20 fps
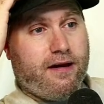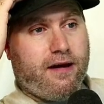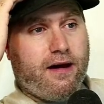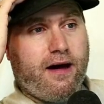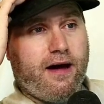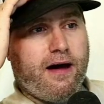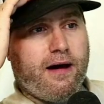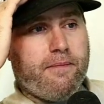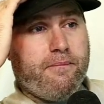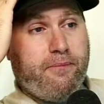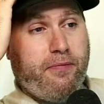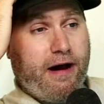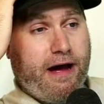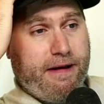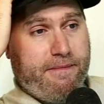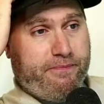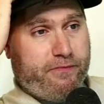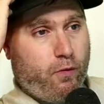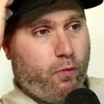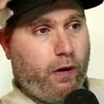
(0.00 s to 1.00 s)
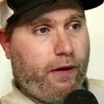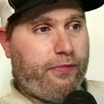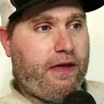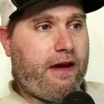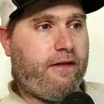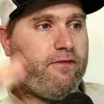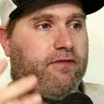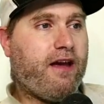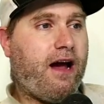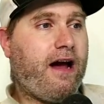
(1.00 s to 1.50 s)
Uh, but what
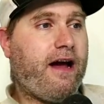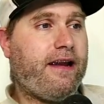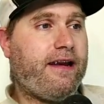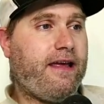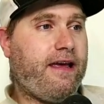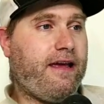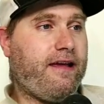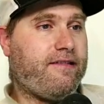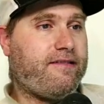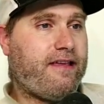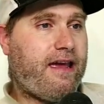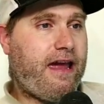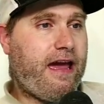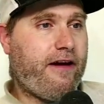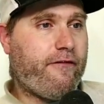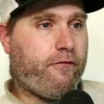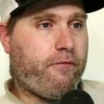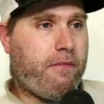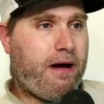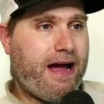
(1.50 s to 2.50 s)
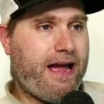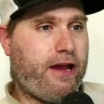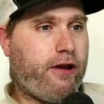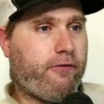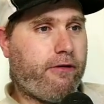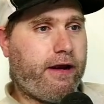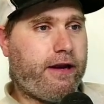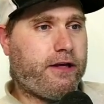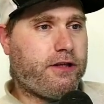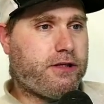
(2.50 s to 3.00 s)
they've done is they have
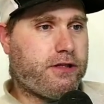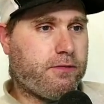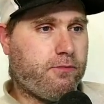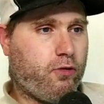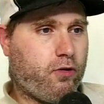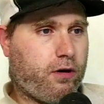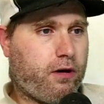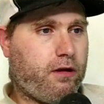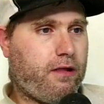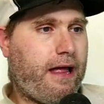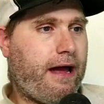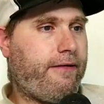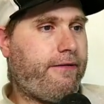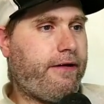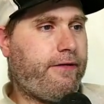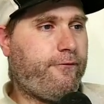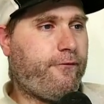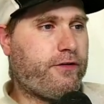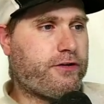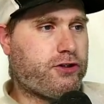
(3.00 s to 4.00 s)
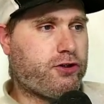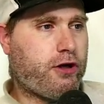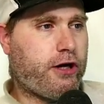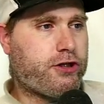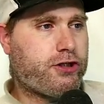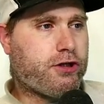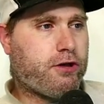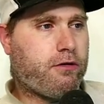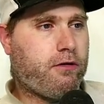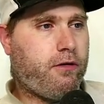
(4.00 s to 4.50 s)
migrated to more cloud
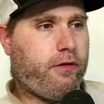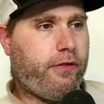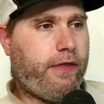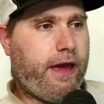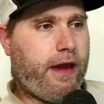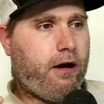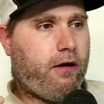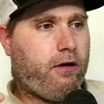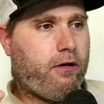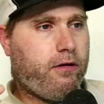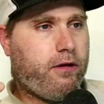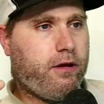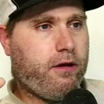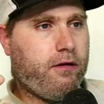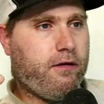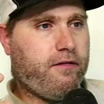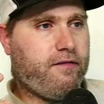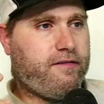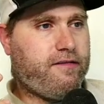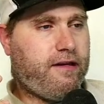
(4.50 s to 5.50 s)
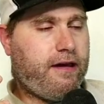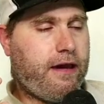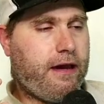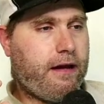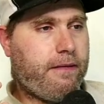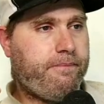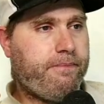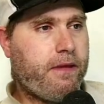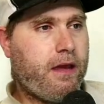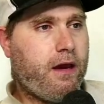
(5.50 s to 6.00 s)
infrastructure. They are
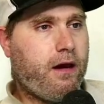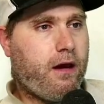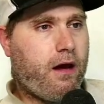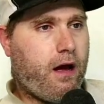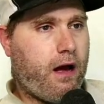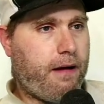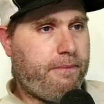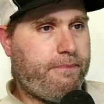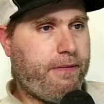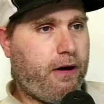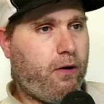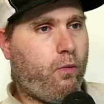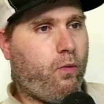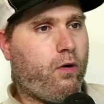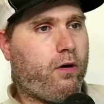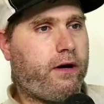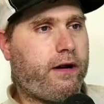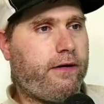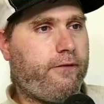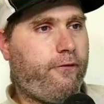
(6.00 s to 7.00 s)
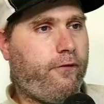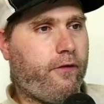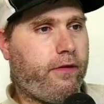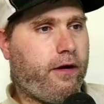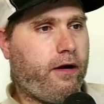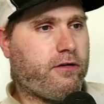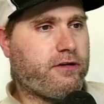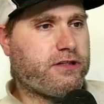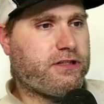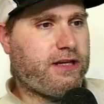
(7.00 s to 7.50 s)
using uh, Bitwarden for
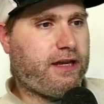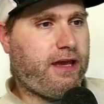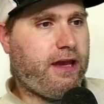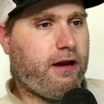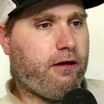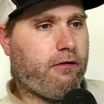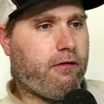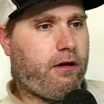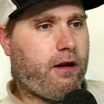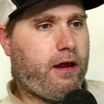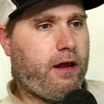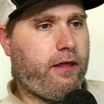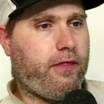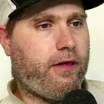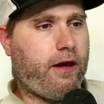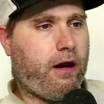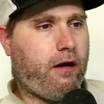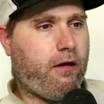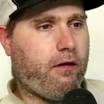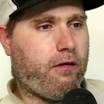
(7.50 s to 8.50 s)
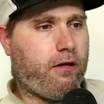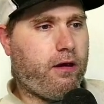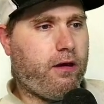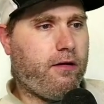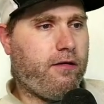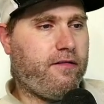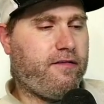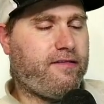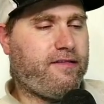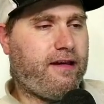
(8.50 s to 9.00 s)
their security. They are
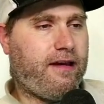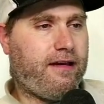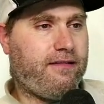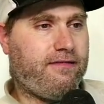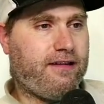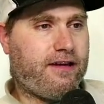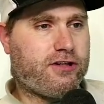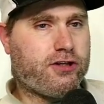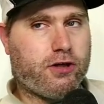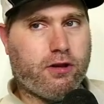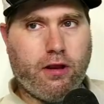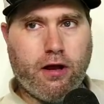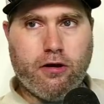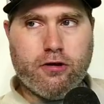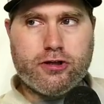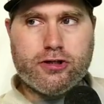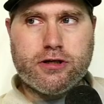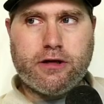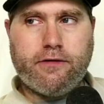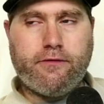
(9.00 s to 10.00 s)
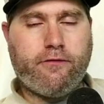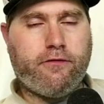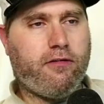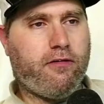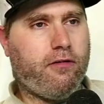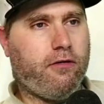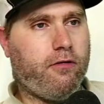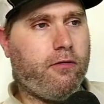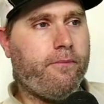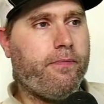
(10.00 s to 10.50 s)
using DigitalOcean
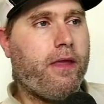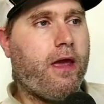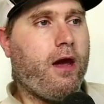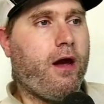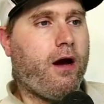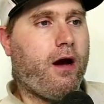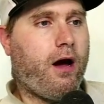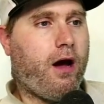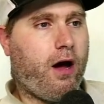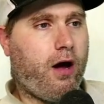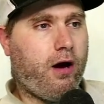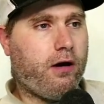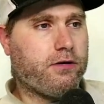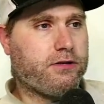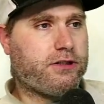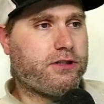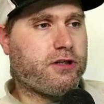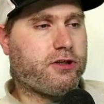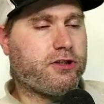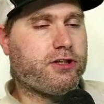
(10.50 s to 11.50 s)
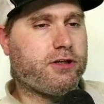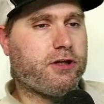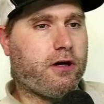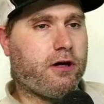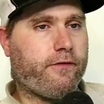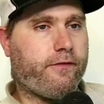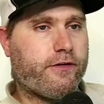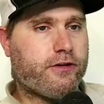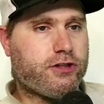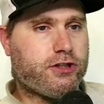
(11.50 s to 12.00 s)
to uh, host their
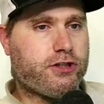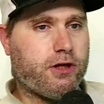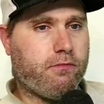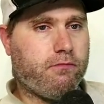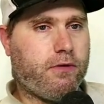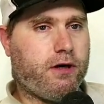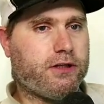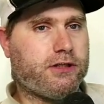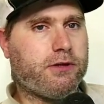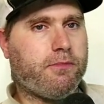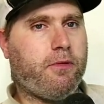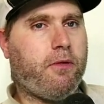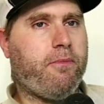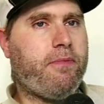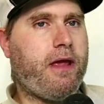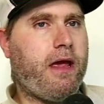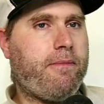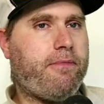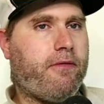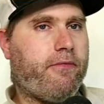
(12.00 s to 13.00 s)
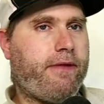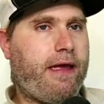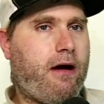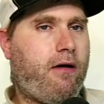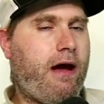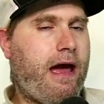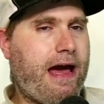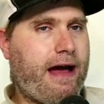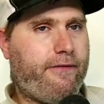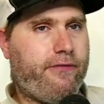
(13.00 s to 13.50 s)
servers, so multiple people
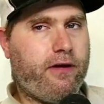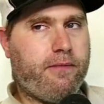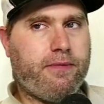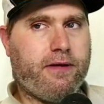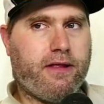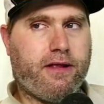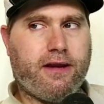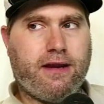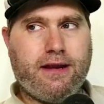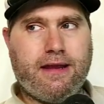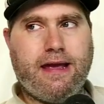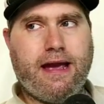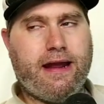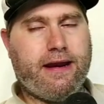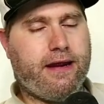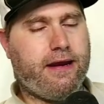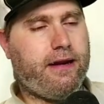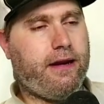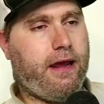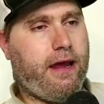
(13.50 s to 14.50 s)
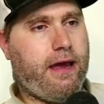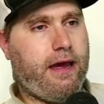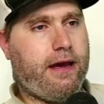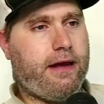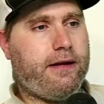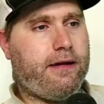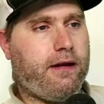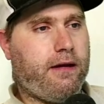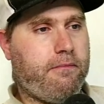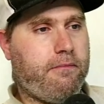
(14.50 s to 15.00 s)
now have the ability to get in
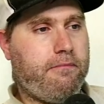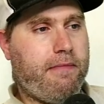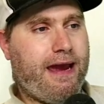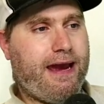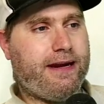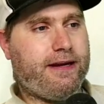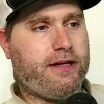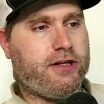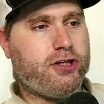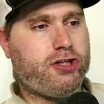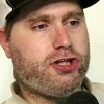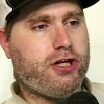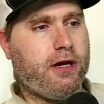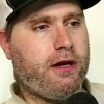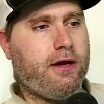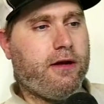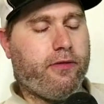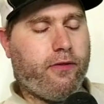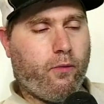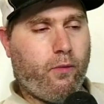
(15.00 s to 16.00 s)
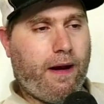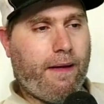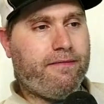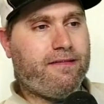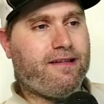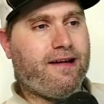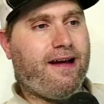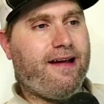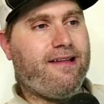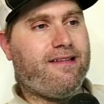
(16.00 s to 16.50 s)
and manage the
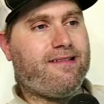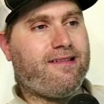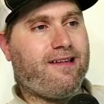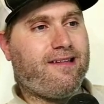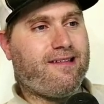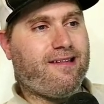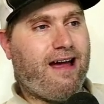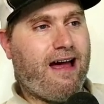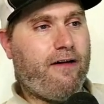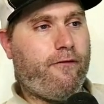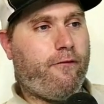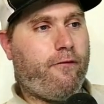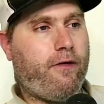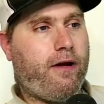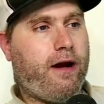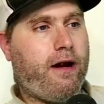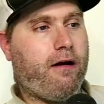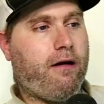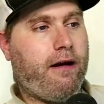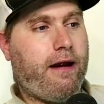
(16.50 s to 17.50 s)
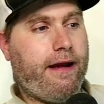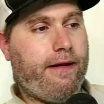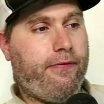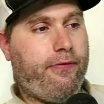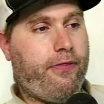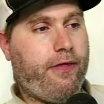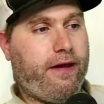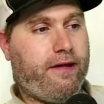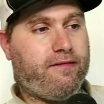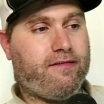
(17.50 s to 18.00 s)
websites, the software,
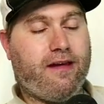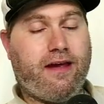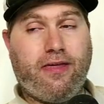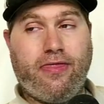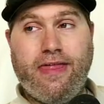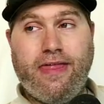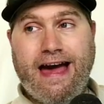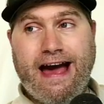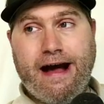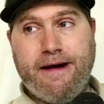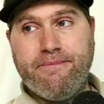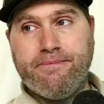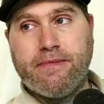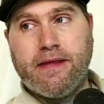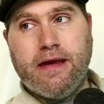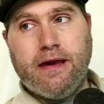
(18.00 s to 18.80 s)
and things like that.